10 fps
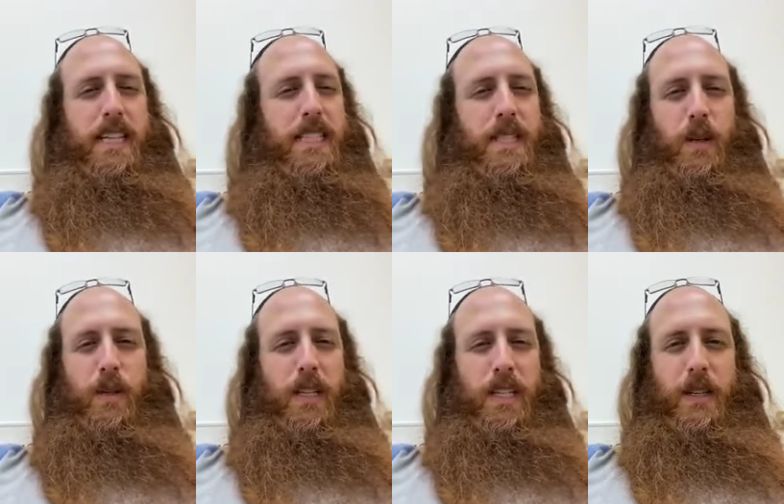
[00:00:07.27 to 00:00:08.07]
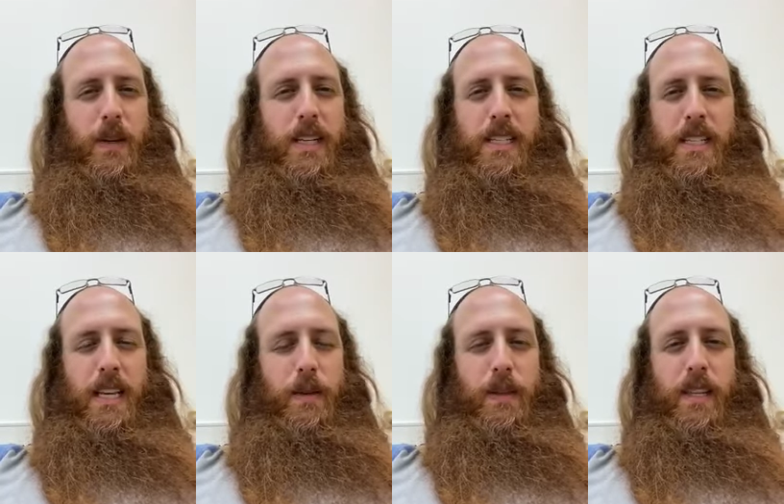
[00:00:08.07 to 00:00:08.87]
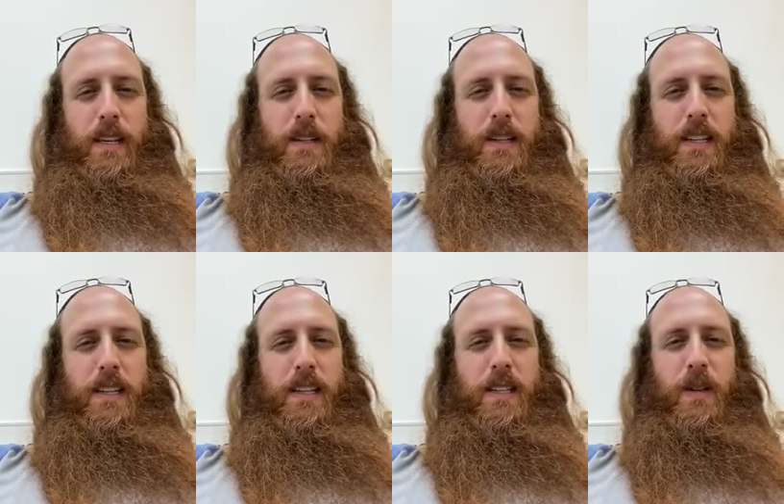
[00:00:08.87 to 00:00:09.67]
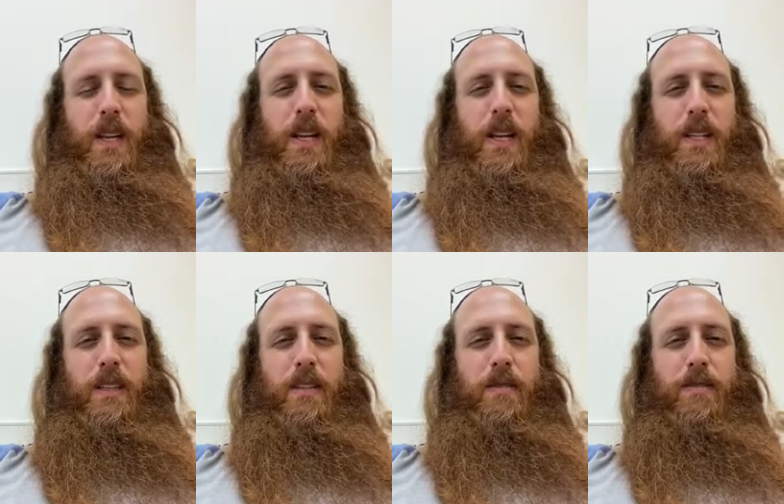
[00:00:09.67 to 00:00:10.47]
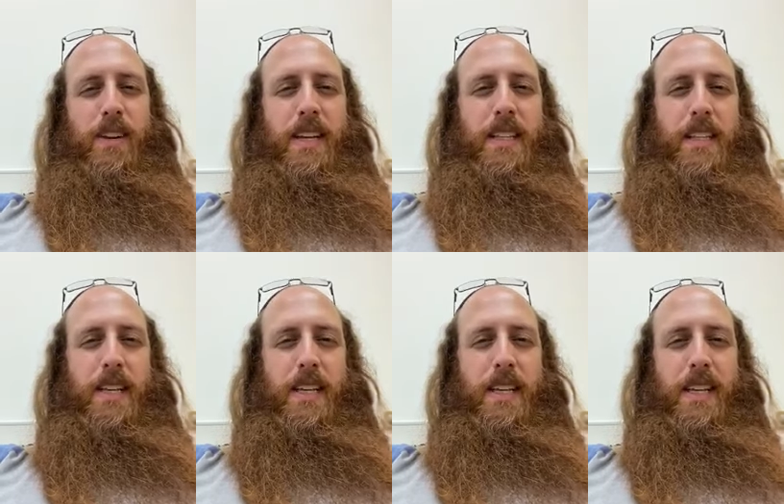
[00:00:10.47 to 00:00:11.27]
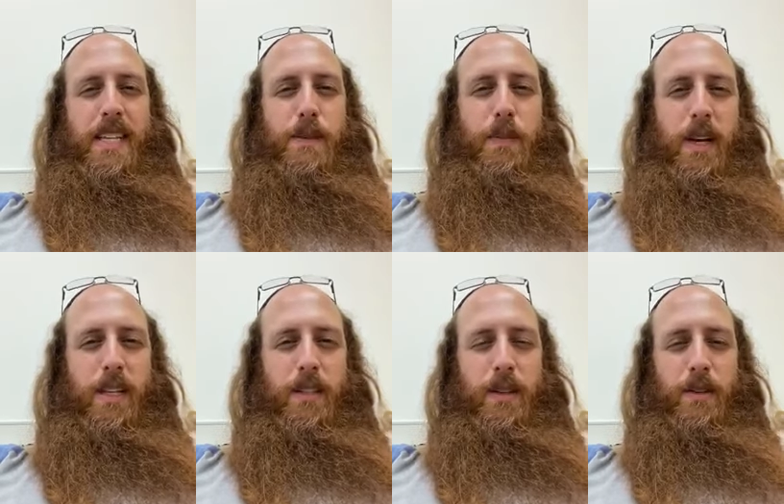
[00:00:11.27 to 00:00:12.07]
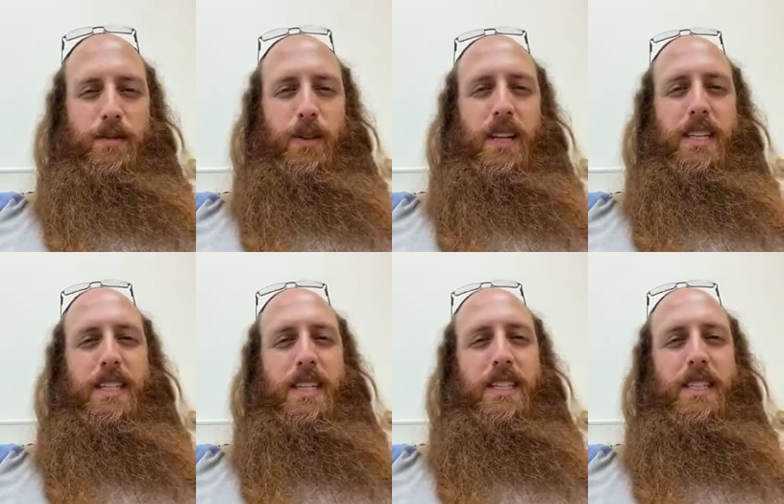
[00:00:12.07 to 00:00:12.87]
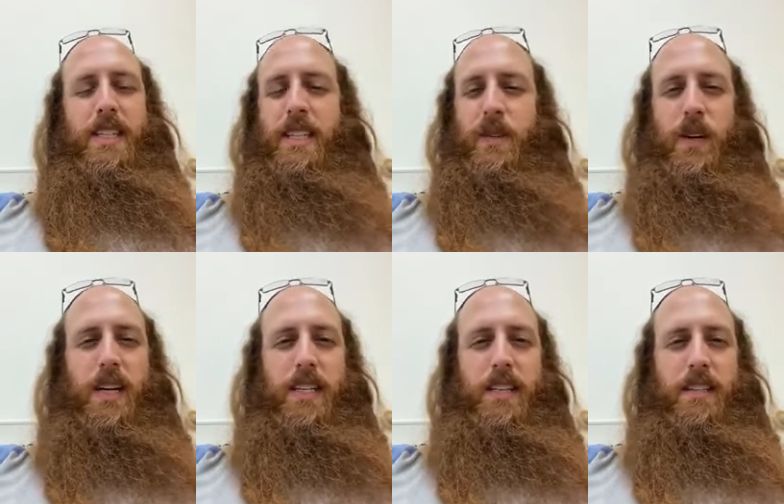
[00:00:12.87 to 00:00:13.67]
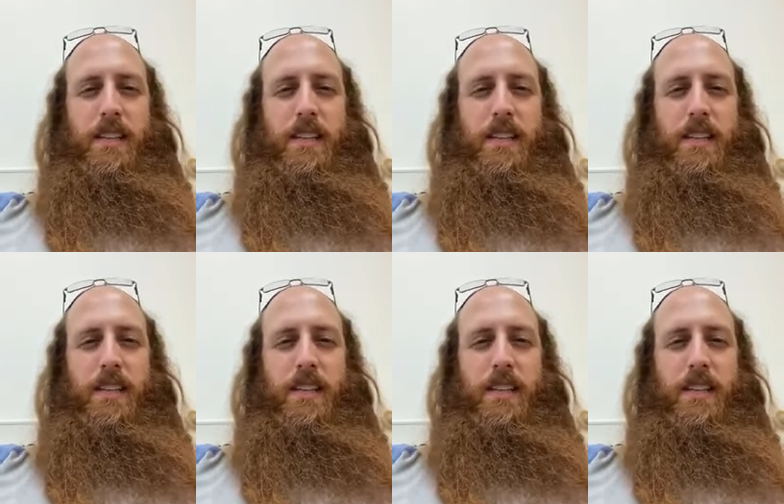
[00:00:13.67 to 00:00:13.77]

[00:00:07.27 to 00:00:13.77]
It's totally crazy out there. You cannot find a spot of relaxation and quiet.